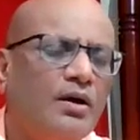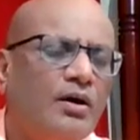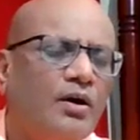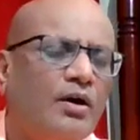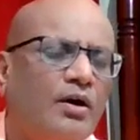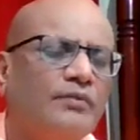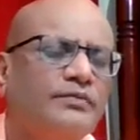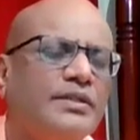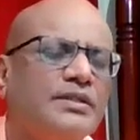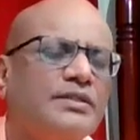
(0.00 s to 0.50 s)

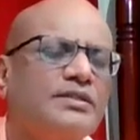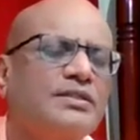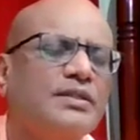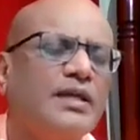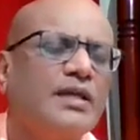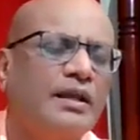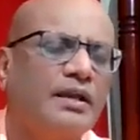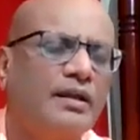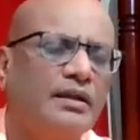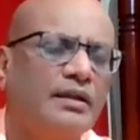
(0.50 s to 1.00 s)
of the
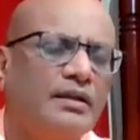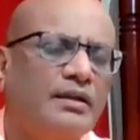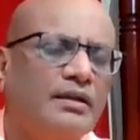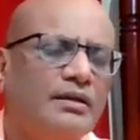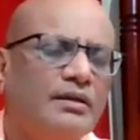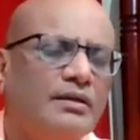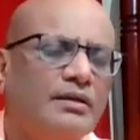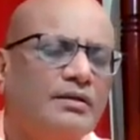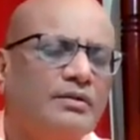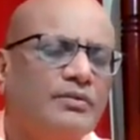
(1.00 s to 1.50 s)
sun,
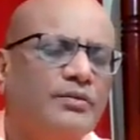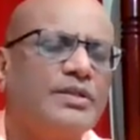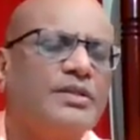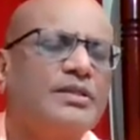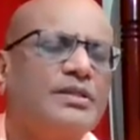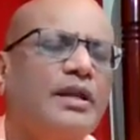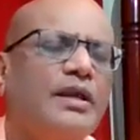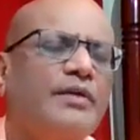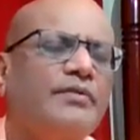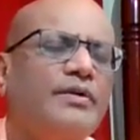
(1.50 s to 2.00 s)

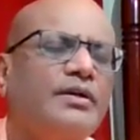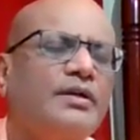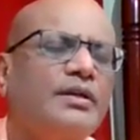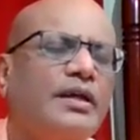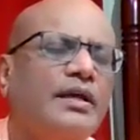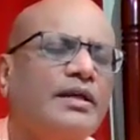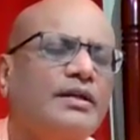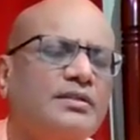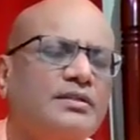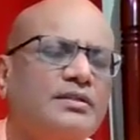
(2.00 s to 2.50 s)
which never
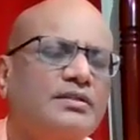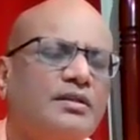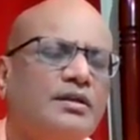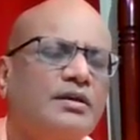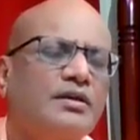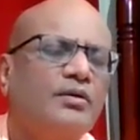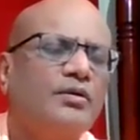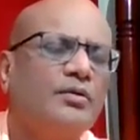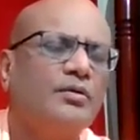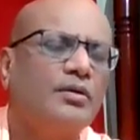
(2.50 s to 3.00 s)
gets
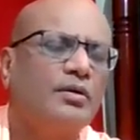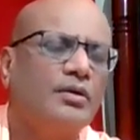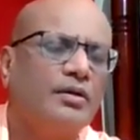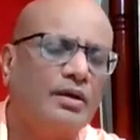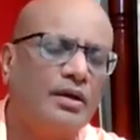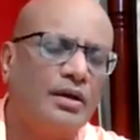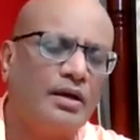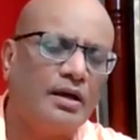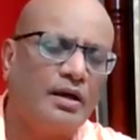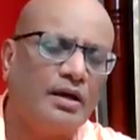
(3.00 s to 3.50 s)

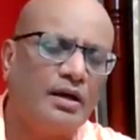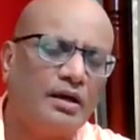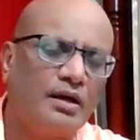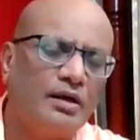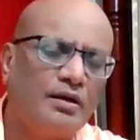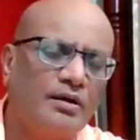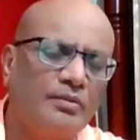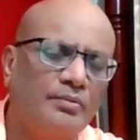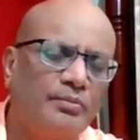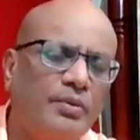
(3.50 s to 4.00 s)

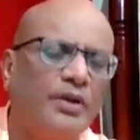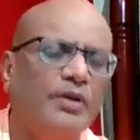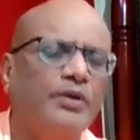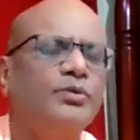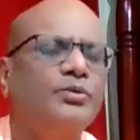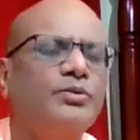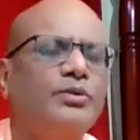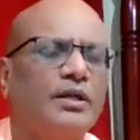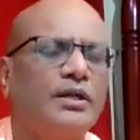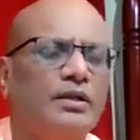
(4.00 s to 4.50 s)

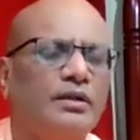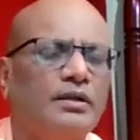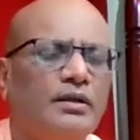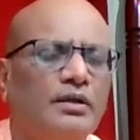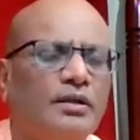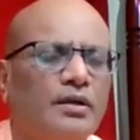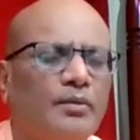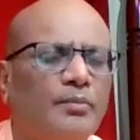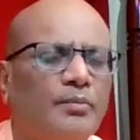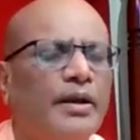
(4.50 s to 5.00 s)
polluted
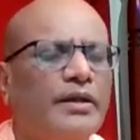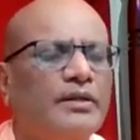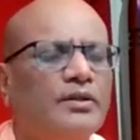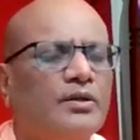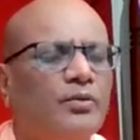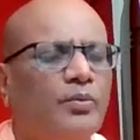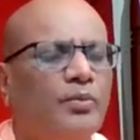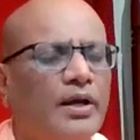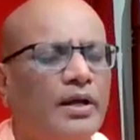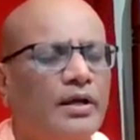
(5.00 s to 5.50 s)
by
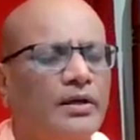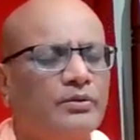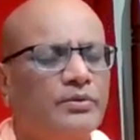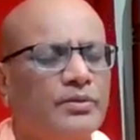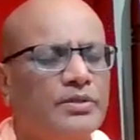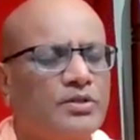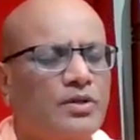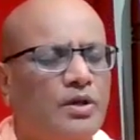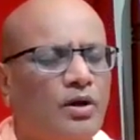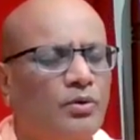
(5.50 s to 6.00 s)
the one who
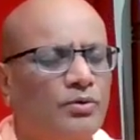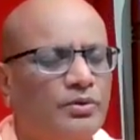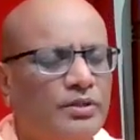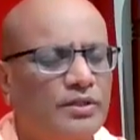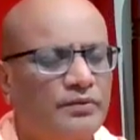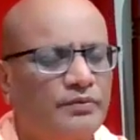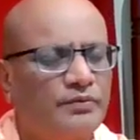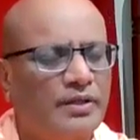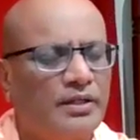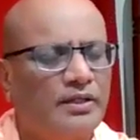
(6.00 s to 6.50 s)
is
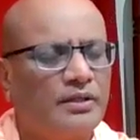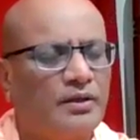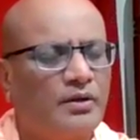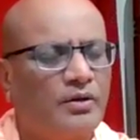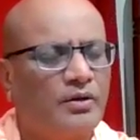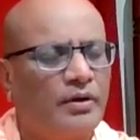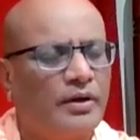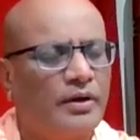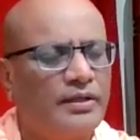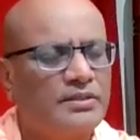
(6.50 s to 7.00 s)
counterfeiting the
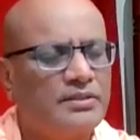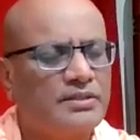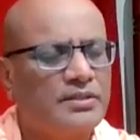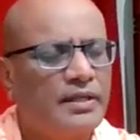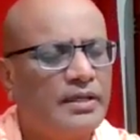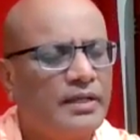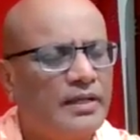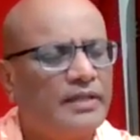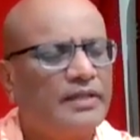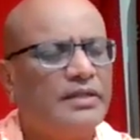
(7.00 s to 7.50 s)
coins
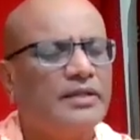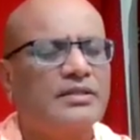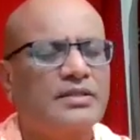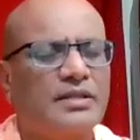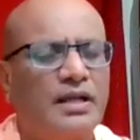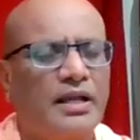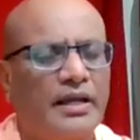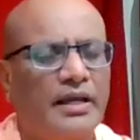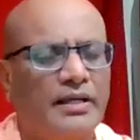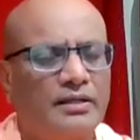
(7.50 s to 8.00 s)
in
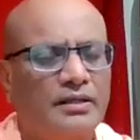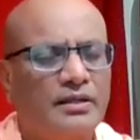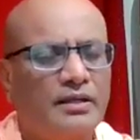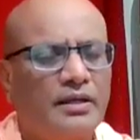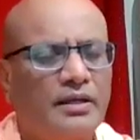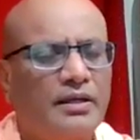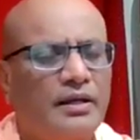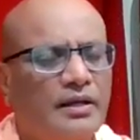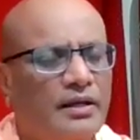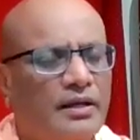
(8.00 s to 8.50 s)
its light.
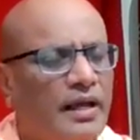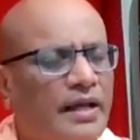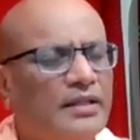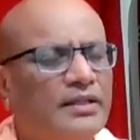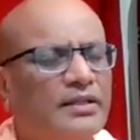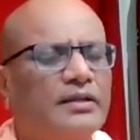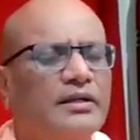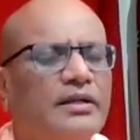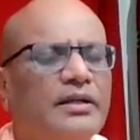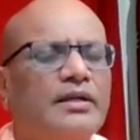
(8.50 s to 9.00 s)

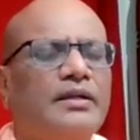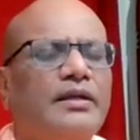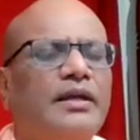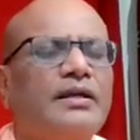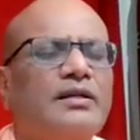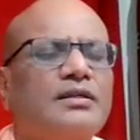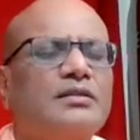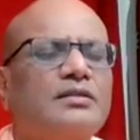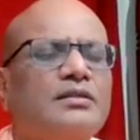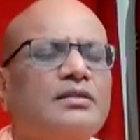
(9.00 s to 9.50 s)
Neither it
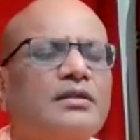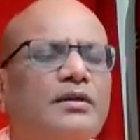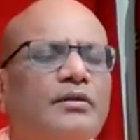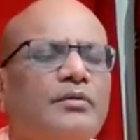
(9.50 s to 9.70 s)
gets